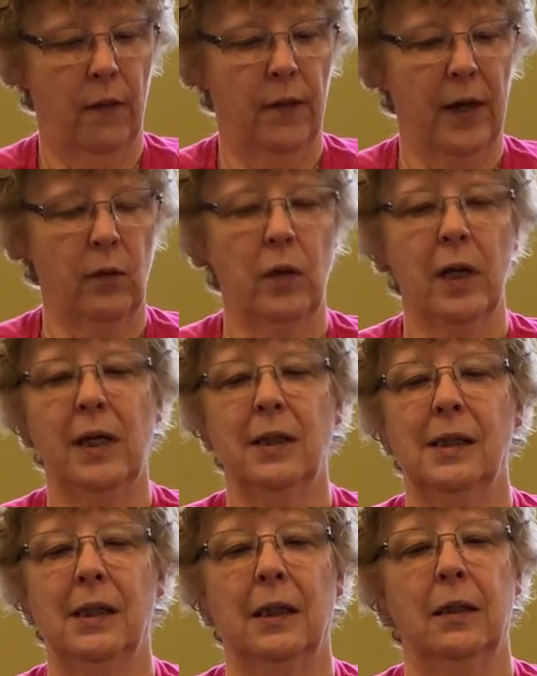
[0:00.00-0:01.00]
Then what I
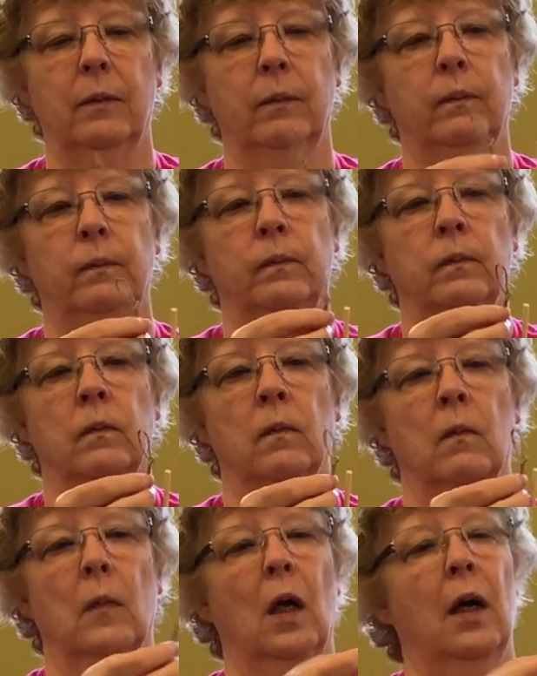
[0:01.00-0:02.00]
did,
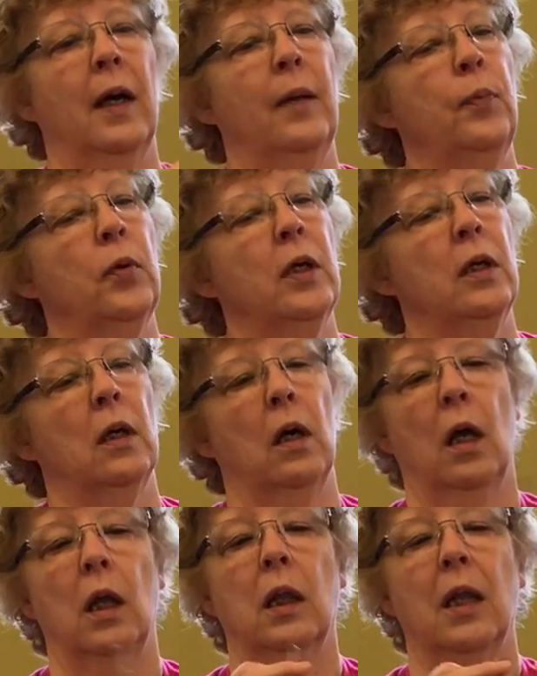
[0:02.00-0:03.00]
I put it
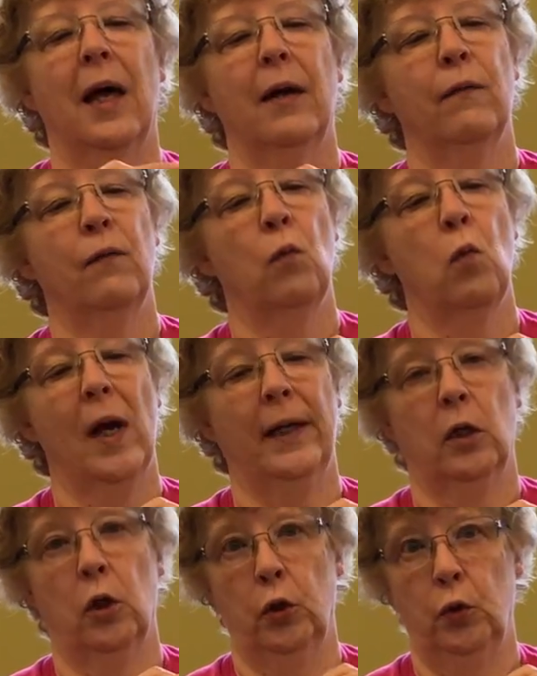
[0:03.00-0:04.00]
a lot of wet
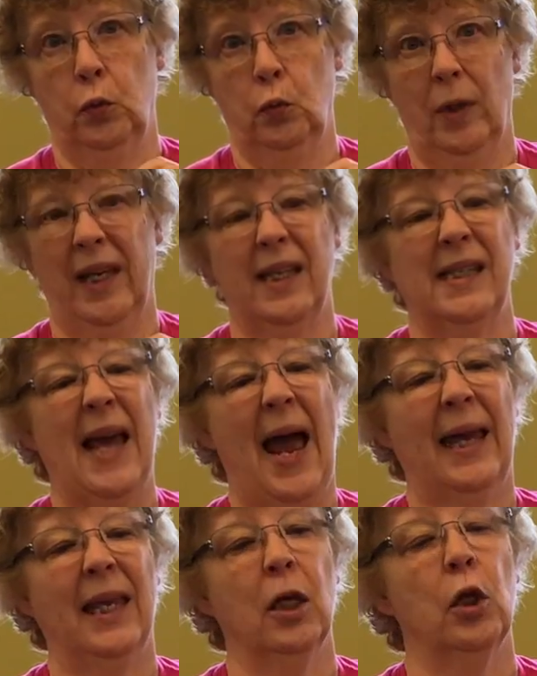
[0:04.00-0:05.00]
glue, like a
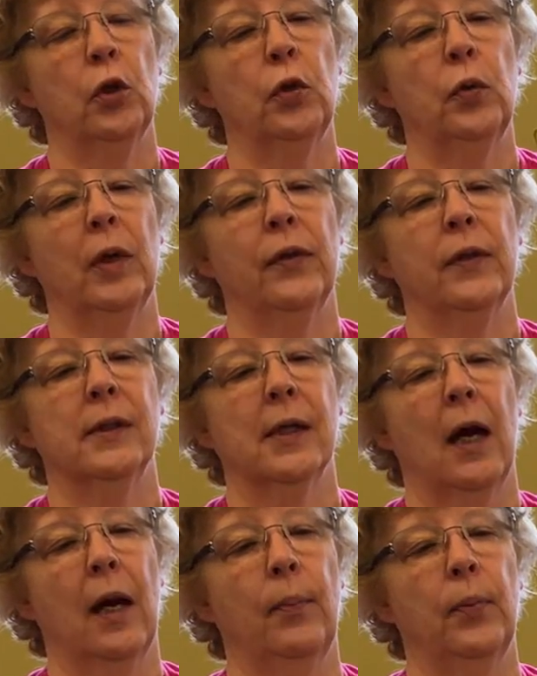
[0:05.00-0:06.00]
tacky glue at the
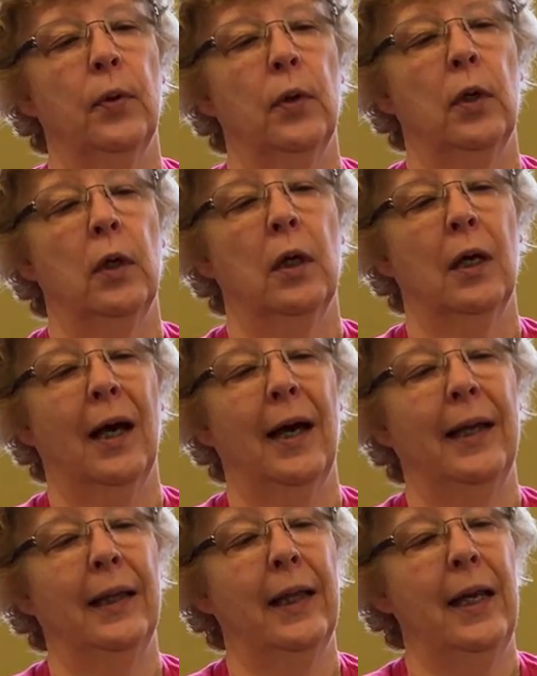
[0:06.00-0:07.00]
top.
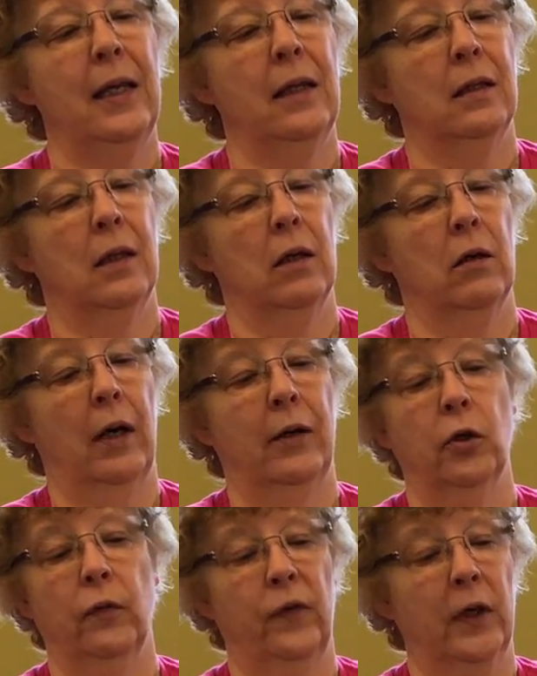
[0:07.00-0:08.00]
I laid it there,
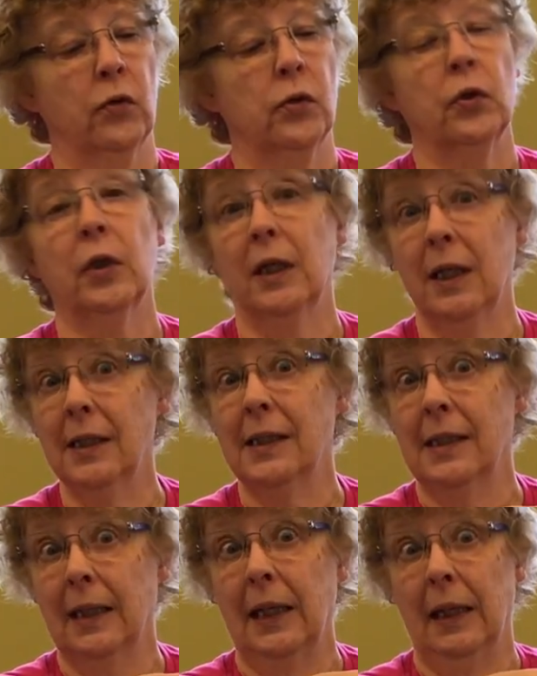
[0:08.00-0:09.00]
and your fingers are gonna get
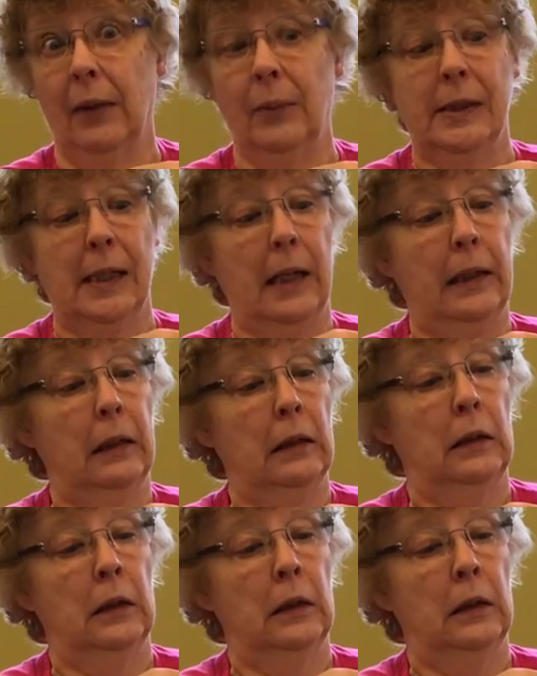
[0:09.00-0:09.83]
sticky, let me tell you.